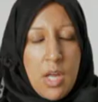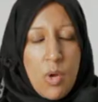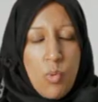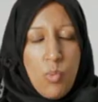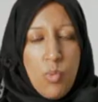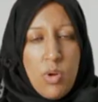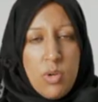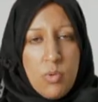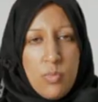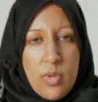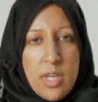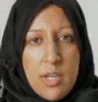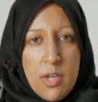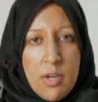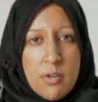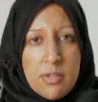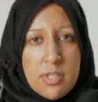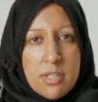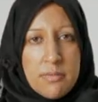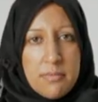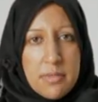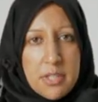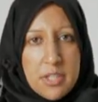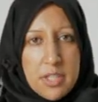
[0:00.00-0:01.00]
When we go
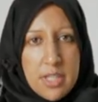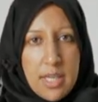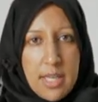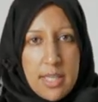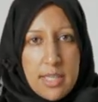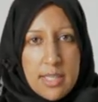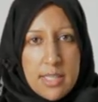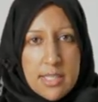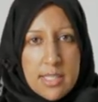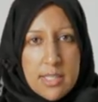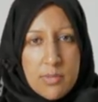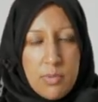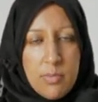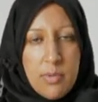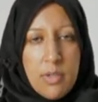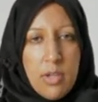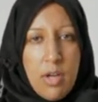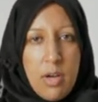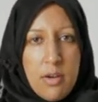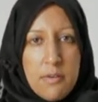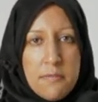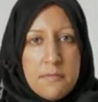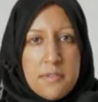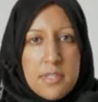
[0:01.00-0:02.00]
to Majalis, we
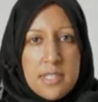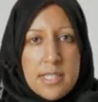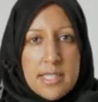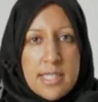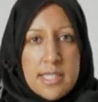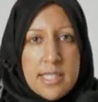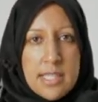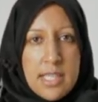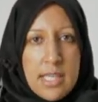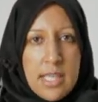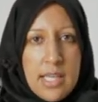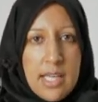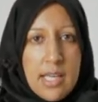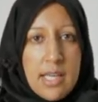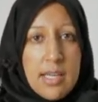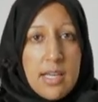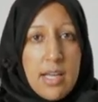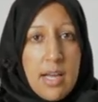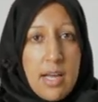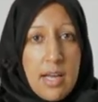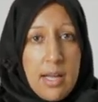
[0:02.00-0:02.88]
will often see an